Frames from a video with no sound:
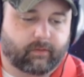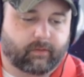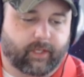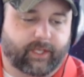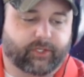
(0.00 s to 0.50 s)

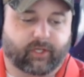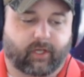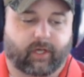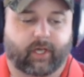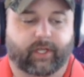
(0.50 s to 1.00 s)
Each
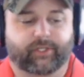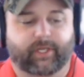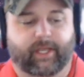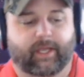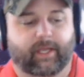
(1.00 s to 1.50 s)
lodge
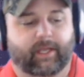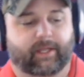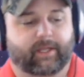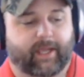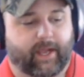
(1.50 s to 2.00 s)

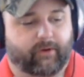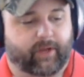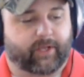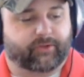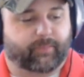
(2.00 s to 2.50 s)
in the
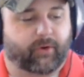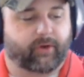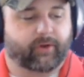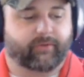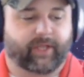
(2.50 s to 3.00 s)
area is a
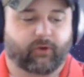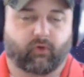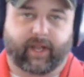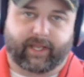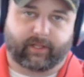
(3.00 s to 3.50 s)
part of a
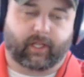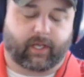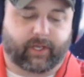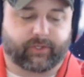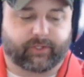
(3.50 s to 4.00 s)
grand
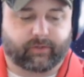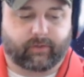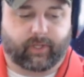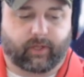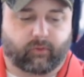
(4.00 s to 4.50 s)
lodge
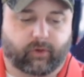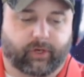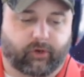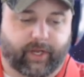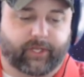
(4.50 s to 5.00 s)
or a
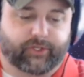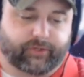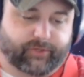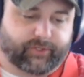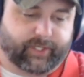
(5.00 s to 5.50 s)
grand
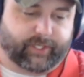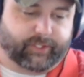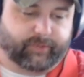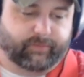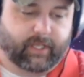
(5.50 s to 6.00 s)

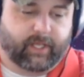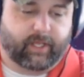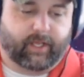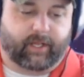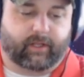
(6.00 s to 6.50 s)
jurisdiction.
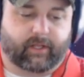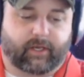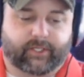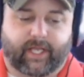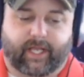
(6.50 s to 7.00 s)
And a
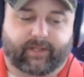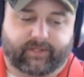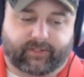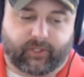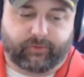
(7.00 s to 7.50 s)
lodge has
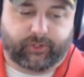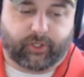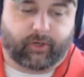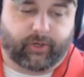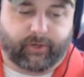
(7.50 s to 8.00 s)
its own
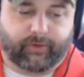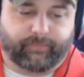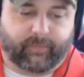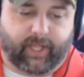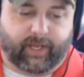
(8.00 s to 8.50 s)
charter,
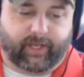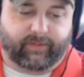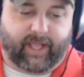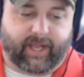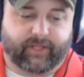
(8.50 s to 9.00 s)
and
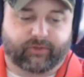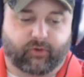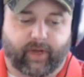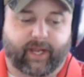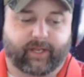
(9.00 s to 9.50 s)
that is
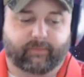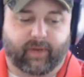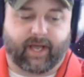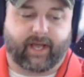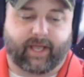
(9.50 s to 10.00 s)
granted
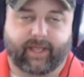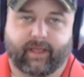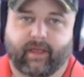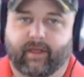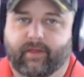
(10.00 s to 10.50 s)
by
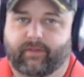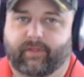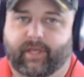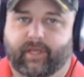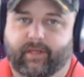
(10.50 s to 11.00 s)

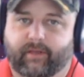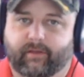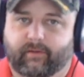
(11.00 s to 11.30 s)
the